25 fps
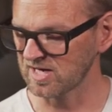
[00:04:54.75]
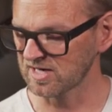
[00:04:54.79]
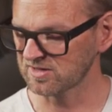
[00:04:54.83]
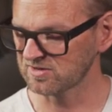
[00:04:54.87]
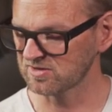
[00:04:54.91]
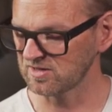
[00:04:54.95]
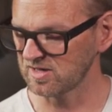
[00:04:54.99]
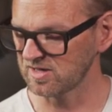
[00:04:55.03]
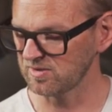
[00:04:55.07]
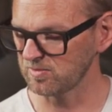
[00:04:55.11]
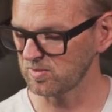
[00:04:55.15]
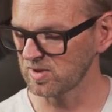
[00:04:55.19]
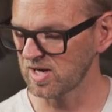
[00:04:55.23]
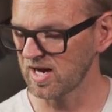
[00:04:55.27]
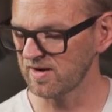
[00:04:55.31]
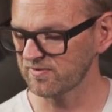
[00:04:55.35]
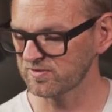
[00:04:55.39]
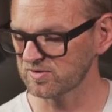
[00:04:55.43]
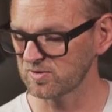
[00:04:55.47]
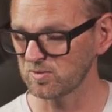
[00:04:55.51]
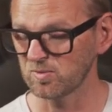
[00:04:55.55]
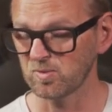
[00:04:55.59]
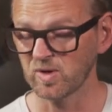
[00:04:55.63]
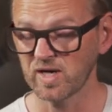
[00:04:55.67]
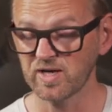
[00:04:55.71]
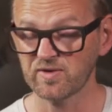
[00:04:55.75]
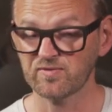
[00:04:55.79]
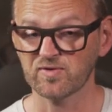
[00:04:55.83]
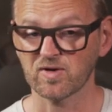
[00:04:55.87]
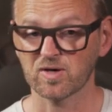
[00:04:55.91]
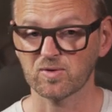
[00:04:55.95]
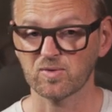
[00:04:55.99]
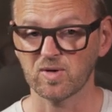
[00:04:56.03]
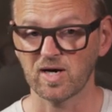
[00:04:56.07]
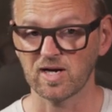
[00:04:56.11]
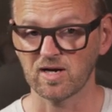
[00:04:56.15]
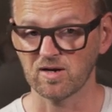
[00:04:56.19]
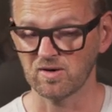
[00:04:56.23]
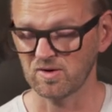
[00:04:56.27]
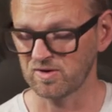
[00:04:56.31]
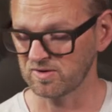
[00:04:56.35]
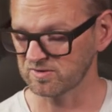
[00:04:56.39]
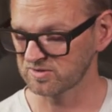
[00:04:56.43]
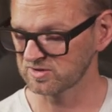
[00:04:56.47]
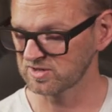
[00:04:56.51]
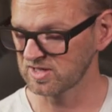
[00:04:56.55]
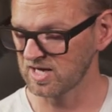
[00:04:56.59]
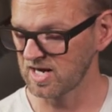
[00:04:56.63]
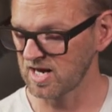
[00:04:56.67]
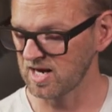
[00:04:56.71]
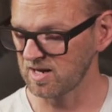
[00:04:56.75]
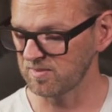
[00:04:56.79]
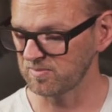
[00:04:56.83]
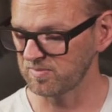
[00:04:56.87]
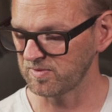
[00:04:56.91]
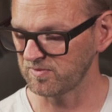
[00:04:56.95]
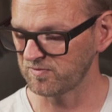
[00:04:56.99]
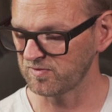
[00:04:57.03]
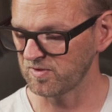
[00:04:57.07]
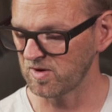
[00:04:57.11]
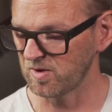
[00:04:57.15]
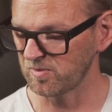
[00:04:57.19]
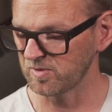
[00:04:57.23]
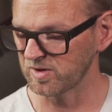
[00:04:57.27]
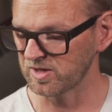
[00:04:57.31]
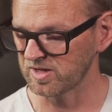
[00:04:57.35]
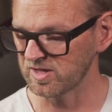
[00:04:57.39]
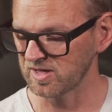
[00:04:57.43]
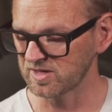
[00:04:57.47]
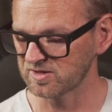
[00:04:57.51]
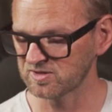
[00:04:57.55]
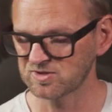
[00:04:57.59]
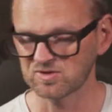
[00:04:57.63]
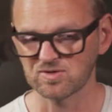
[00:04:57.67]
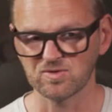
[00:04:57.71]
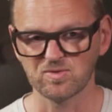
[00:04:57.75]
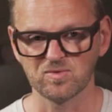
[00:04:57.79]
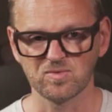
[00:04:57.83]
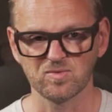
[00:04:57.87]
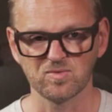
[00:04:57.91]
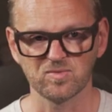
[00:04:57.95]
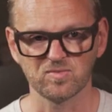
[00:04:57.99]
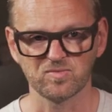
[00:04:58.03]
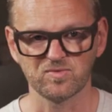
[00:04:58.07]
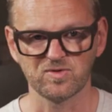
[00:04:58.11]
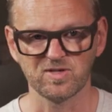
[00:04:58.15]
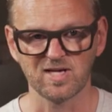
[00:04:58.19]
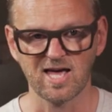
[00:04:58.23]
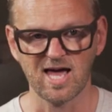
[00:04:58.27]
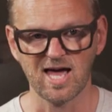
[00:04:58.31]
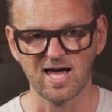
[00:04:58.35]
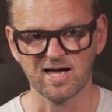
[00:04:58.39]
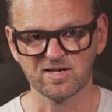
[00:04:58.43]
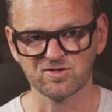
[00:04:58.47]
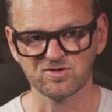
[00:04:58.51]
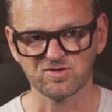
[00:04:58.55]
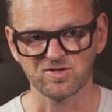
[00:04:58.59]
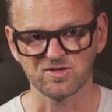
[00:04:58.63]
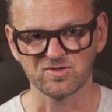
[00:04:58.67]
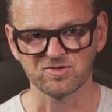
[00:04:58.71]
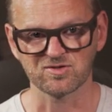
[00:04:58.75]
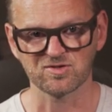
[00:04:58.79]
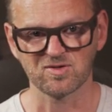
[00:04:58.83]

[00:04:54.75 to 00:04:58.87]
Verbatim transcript: Actually, we have to wait for quite a long time before we get to the action.